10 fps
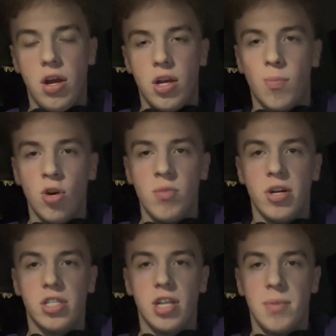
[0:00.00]
You're pretty
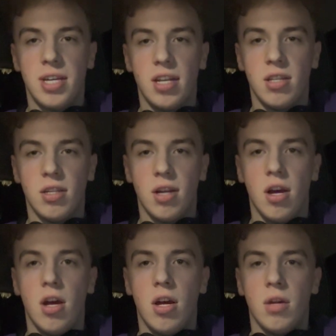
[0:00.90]
much going to be getting
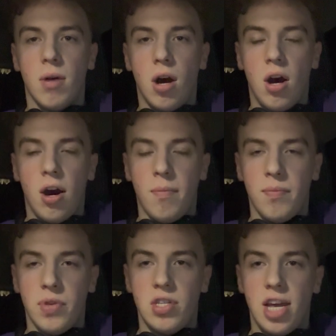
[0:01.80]

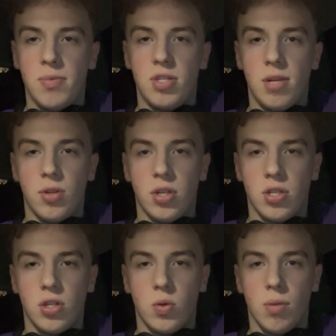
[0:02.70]
the same stimulus
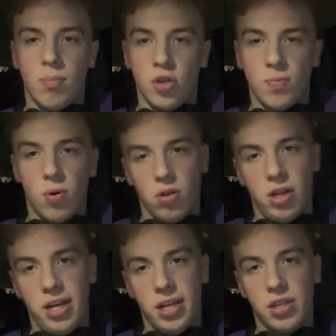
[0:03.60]
as doing push-pull
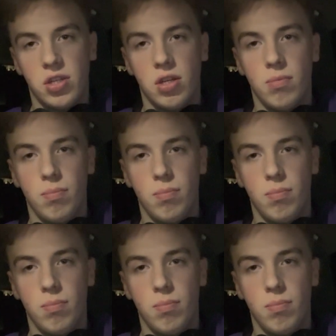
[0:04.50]
legs,